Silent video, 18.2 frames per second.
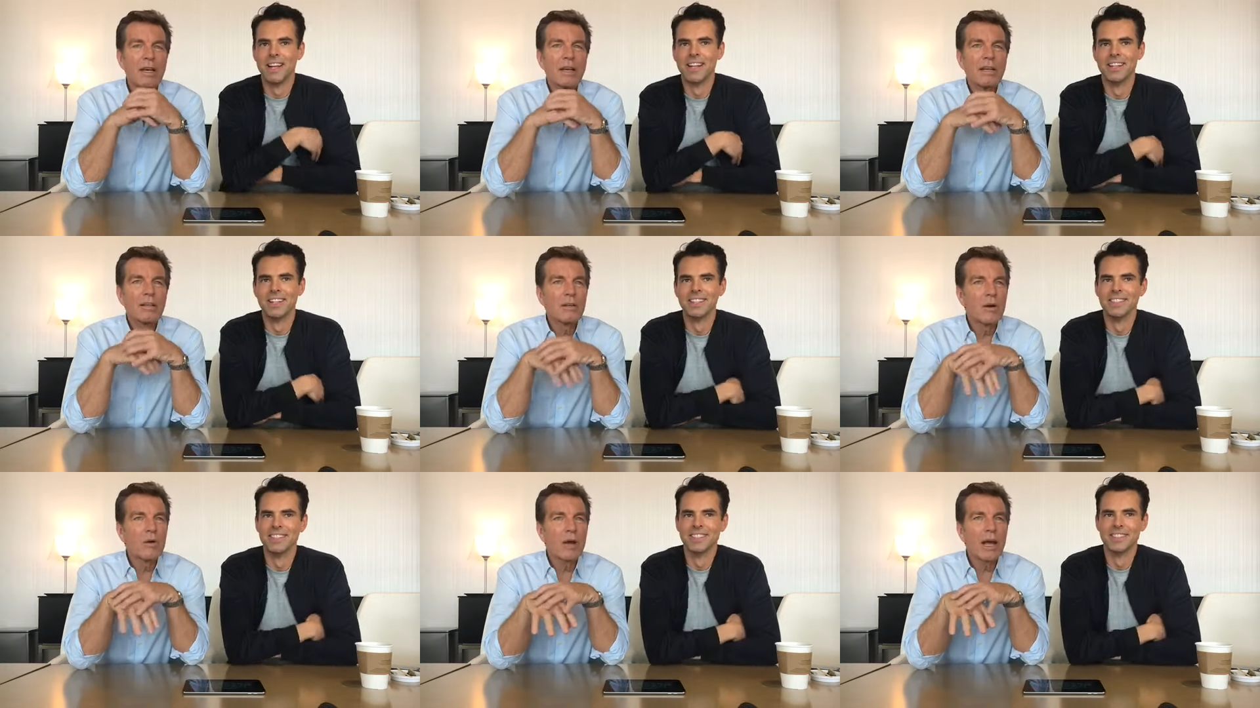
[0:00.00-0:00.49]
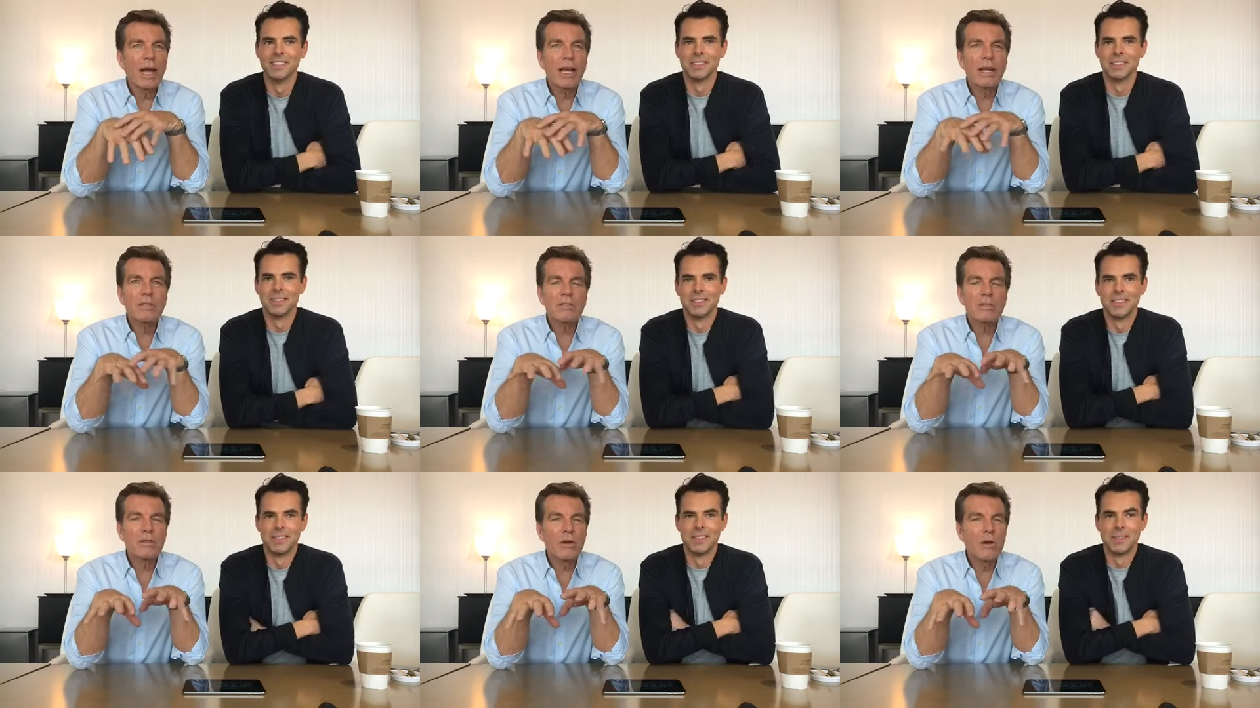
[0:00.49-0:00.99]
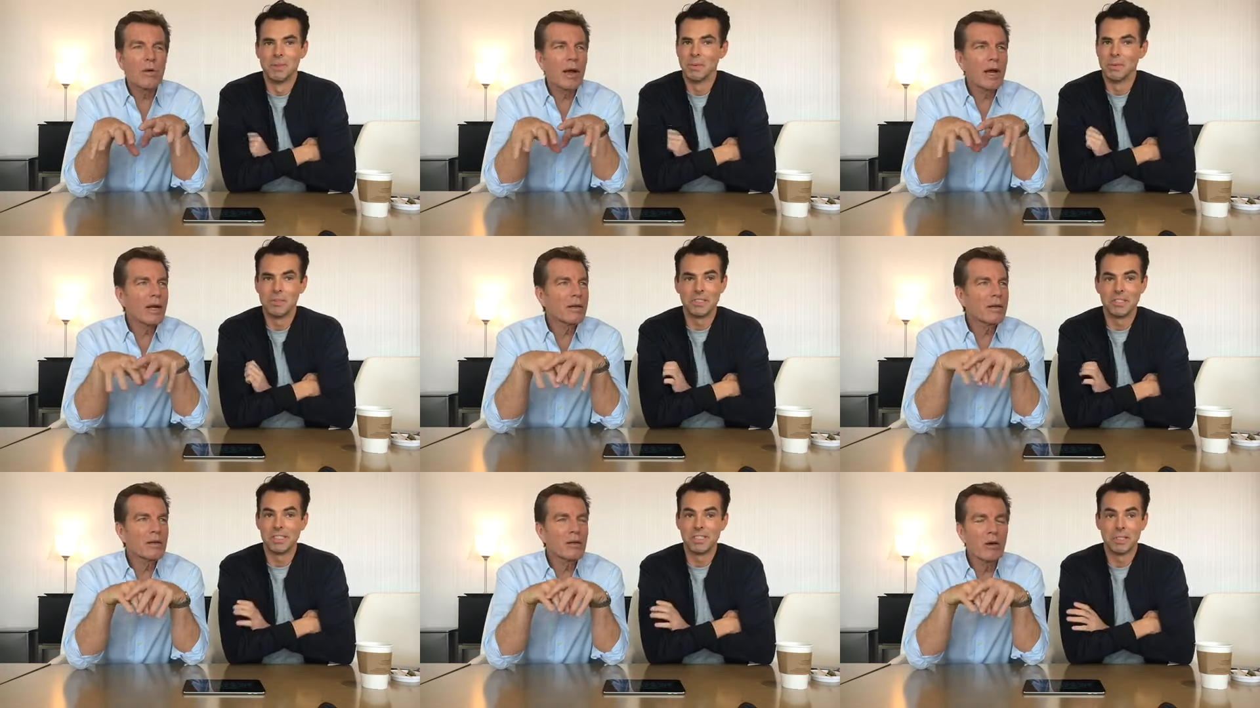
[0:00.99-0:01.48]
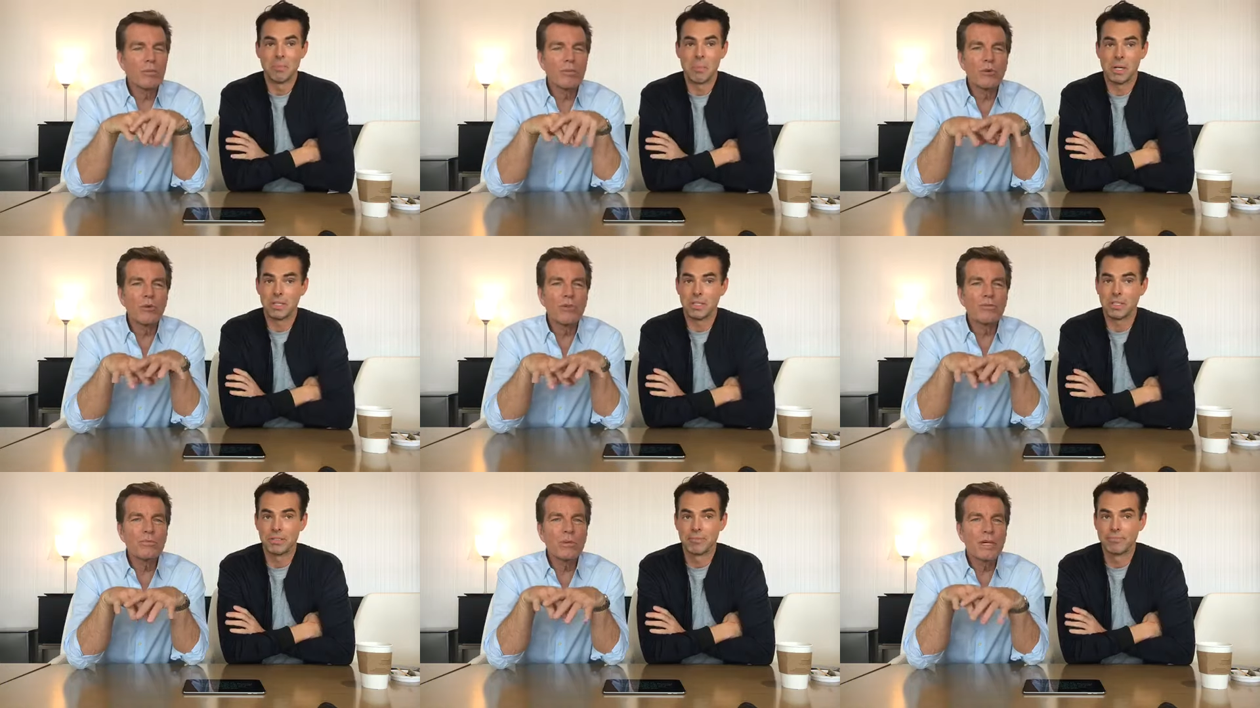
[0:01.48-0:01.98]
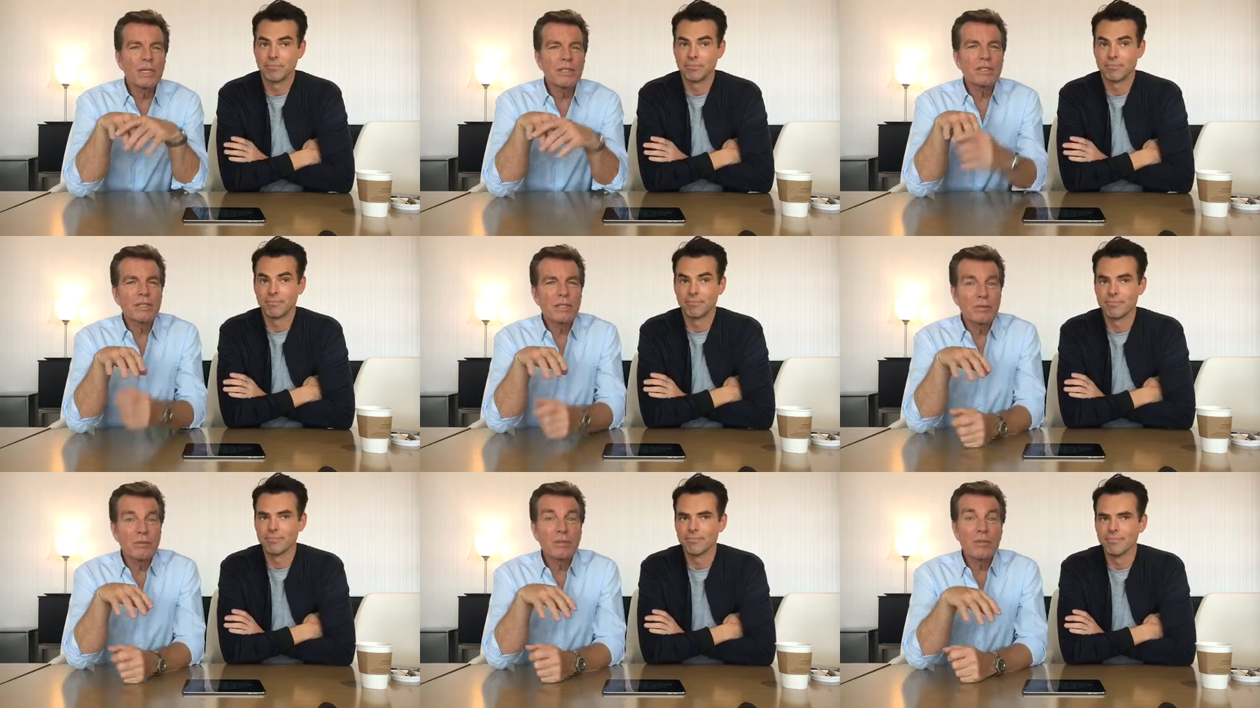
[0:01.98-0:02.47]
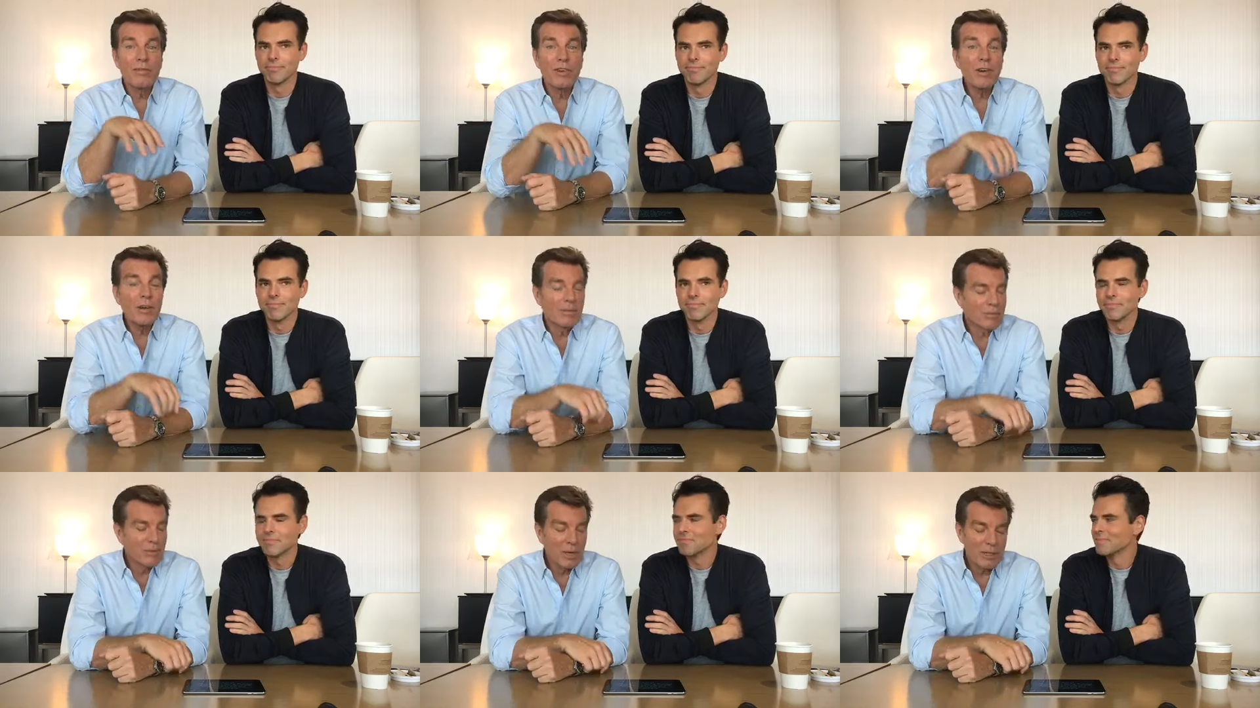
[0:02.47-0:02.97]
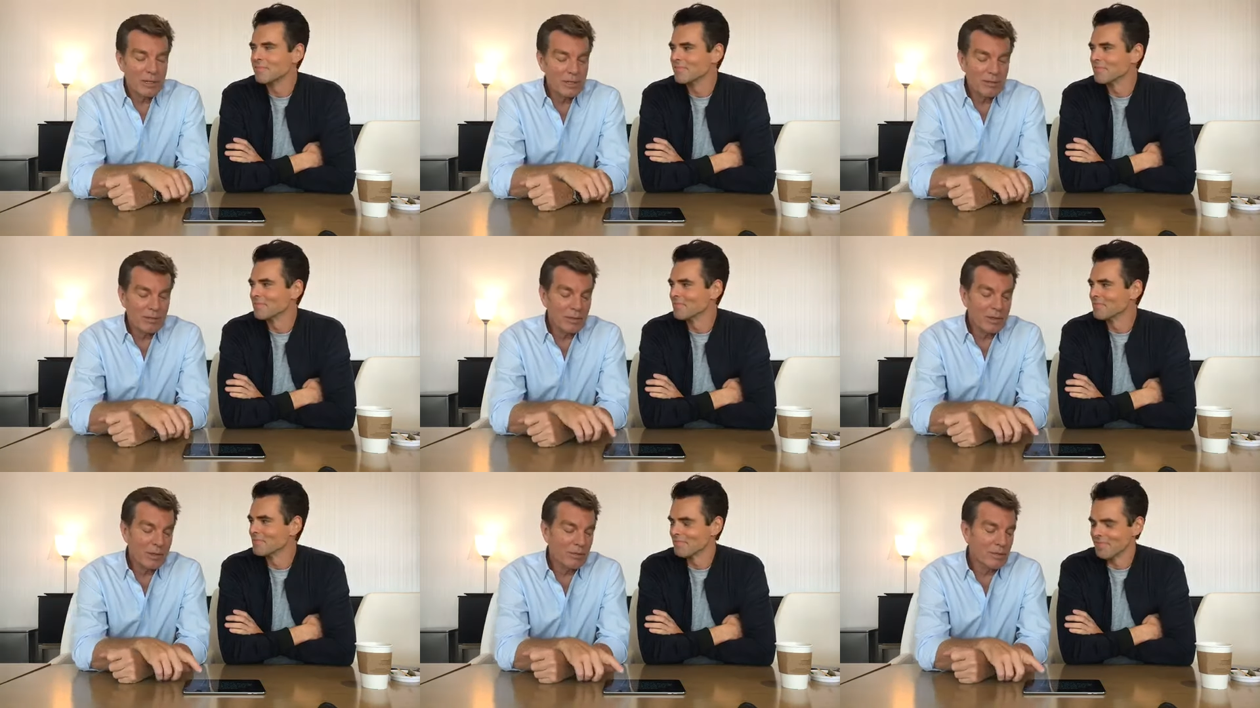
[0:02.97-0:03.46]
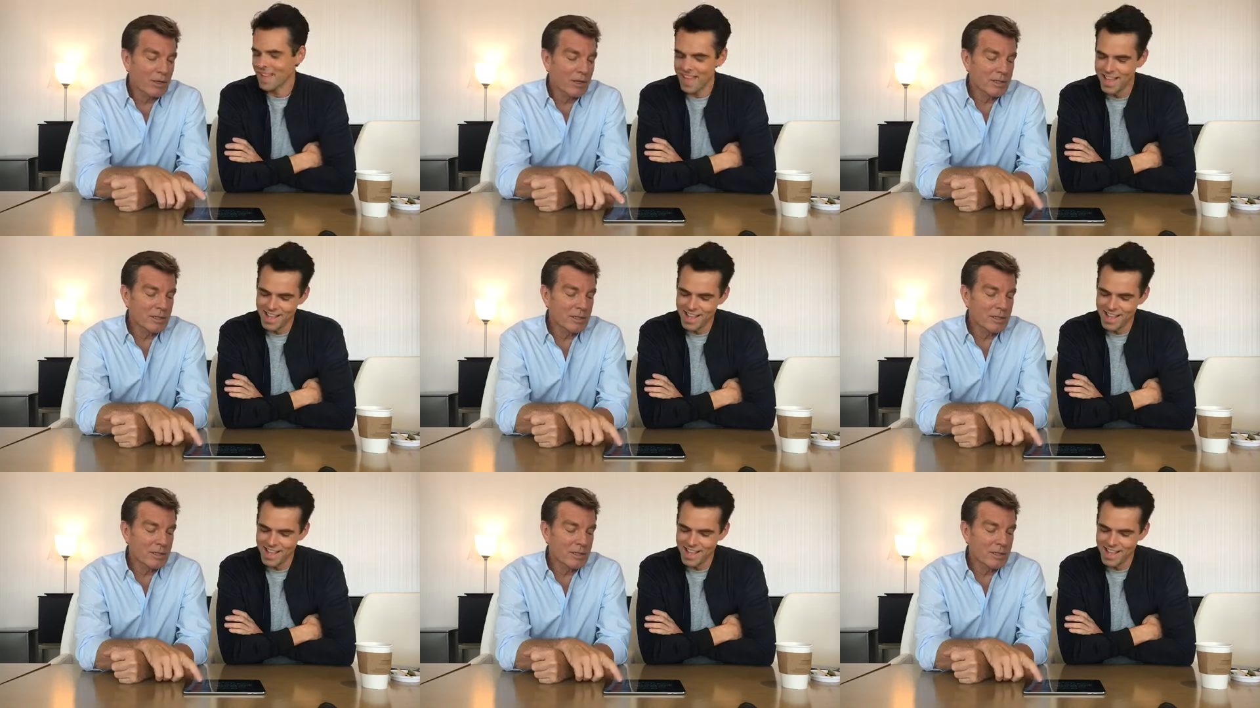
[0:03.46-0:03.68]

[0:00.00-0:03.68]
Speaker 1: No hands, no energy, no movement. It was very impressive, really was.